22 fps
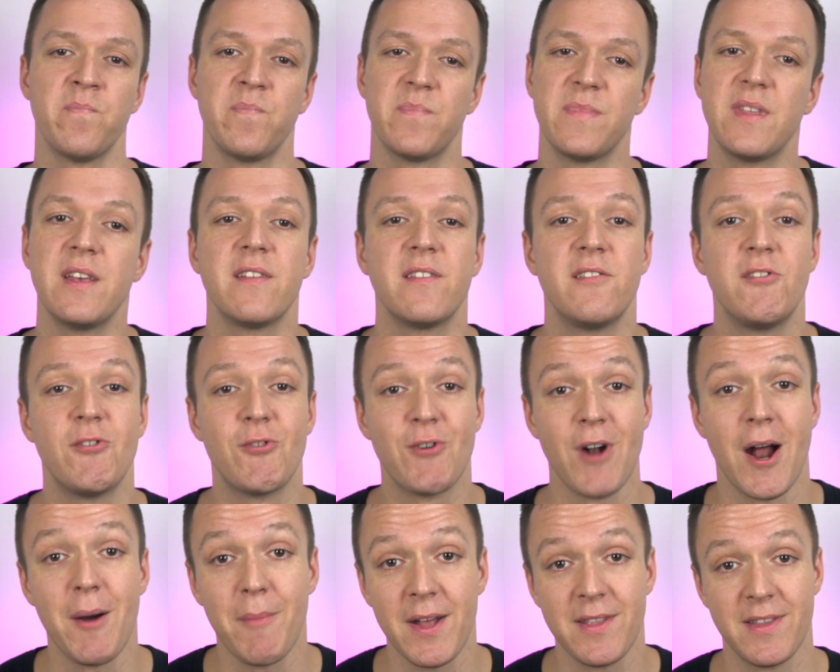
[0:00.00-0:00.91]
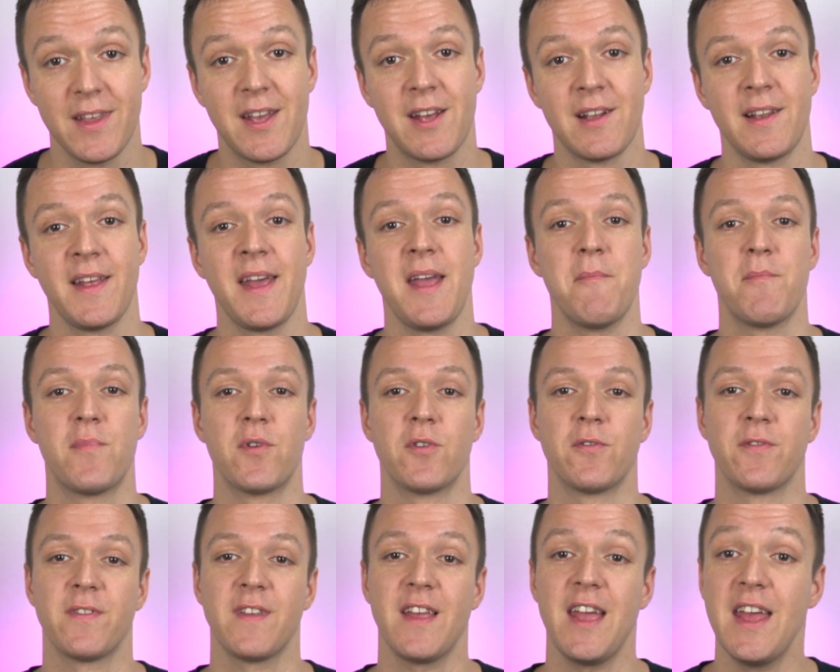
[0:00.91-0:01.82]
This dramatically
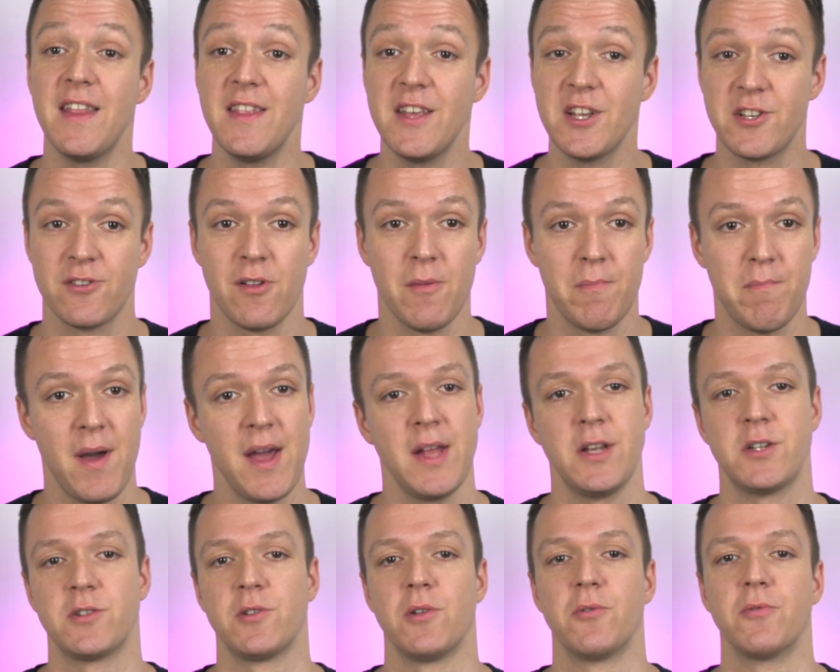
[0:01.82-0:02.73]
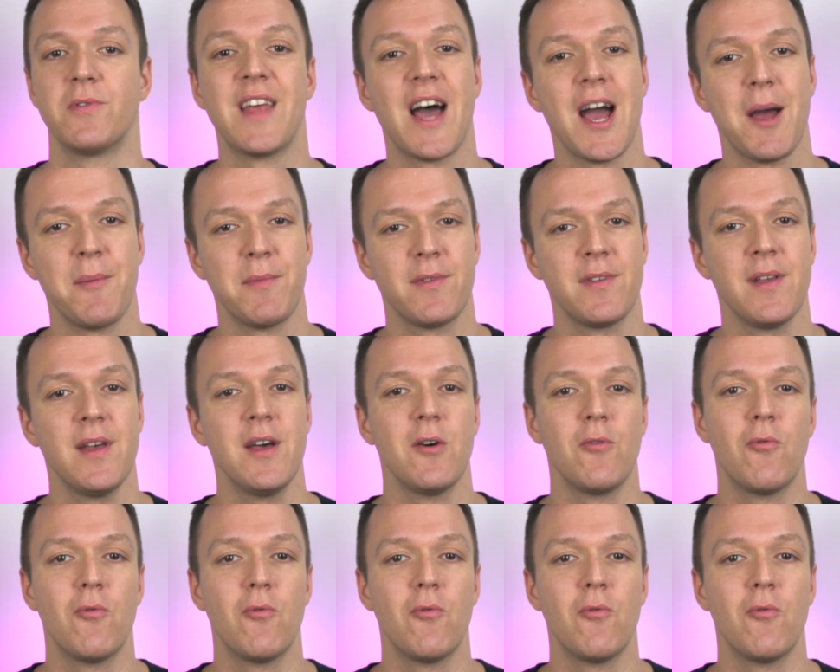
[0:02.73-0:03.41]
improves initial page load times